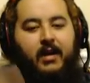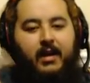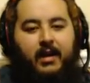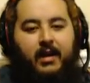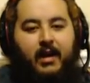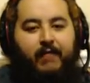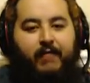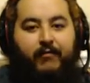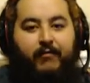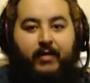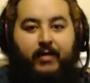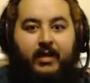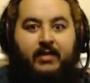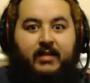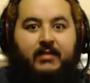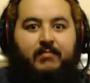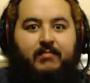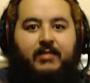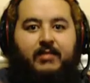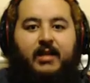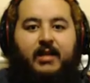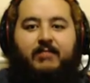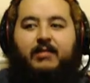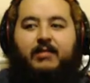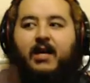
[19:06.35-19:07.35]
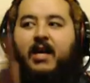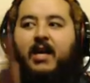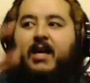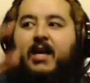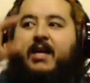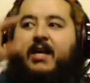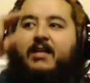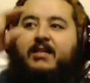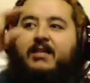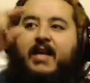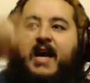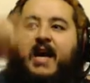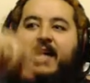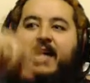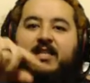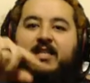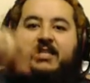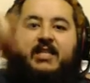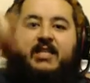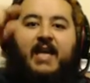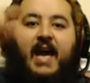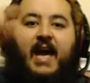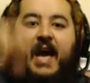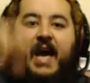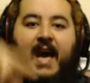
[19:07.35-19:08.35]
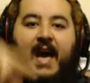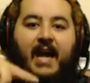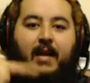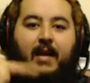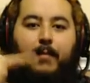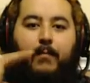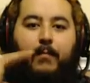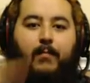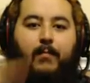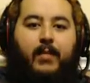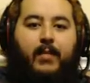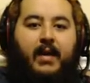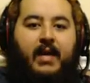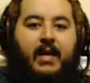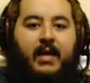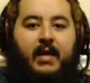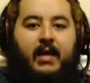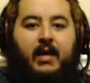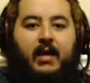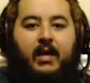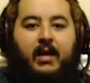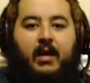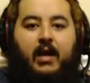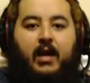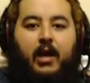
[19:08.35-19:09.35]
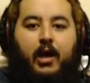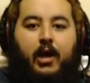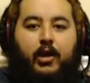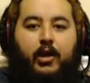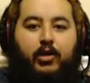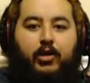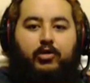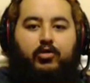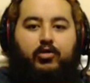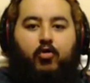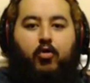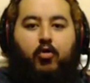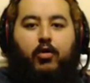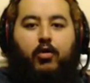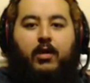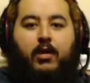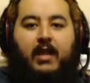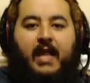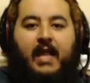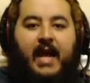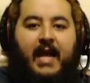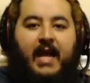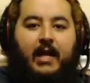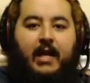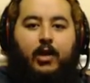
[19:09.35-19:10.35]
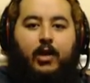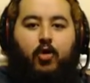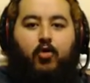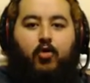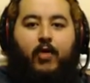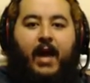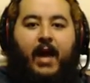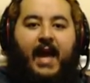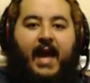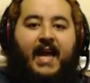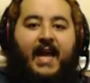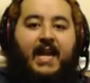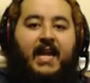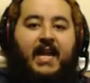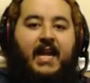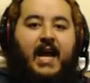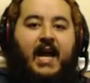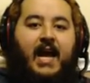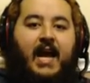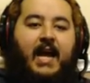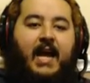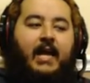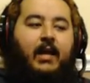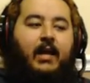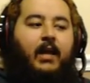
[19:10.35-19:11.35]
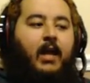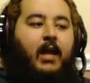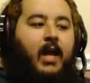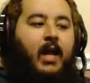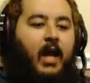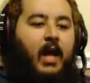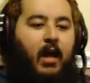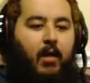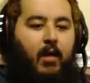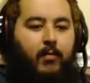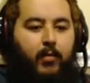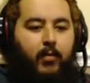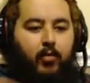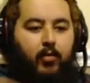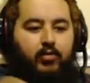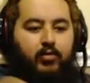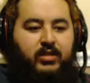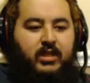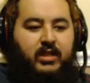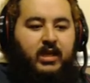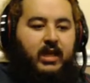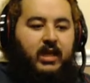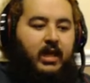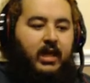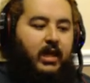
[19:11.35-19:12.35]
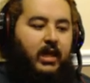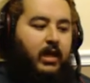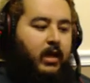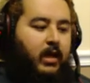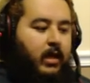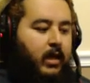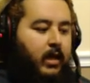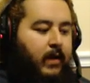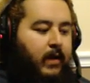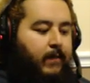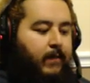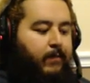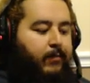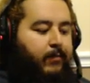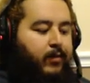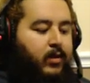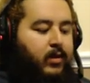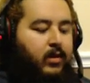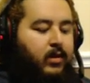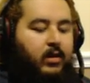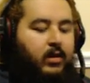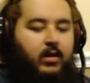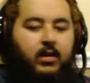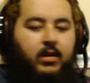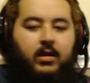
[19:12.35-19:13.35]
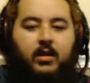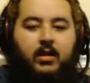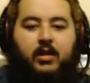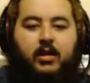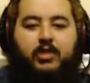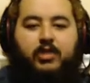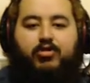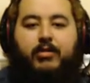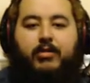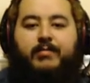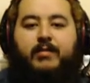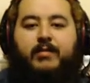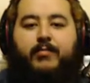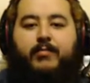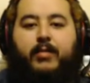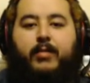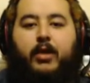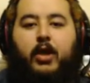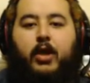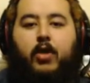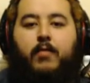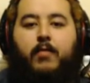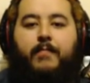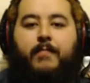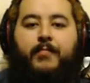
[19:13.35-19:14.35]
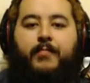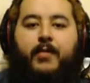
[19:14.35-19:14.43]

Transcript: I forget sometimes. It's actually at Big_Lando89. I'll post it in the description below.